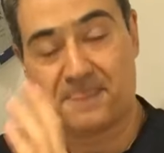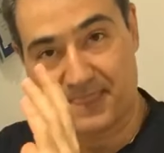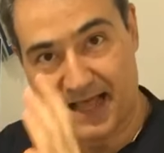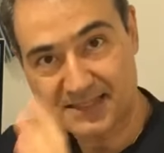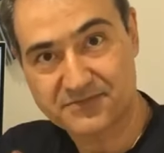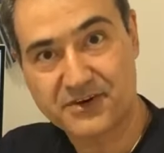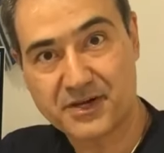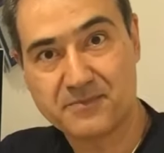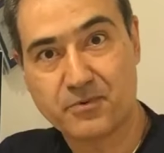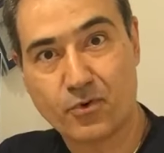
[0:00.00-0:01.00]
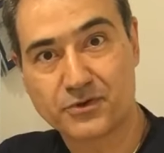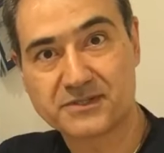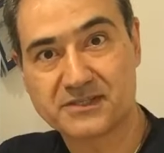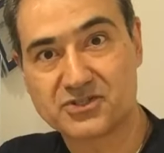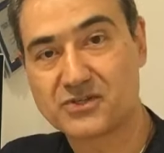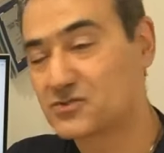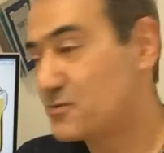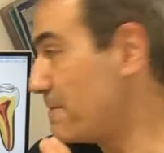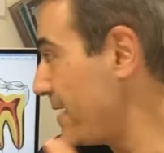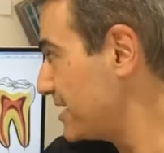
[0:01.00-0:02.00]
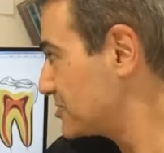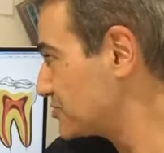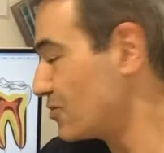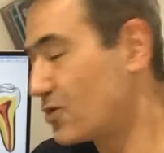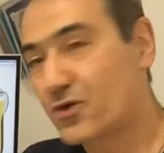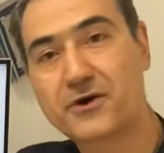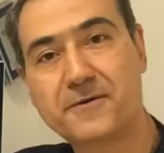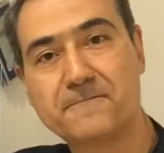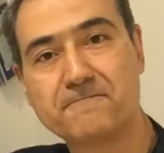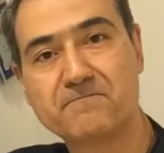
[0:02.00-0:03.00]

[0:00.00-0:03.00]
that's very important, just to make sure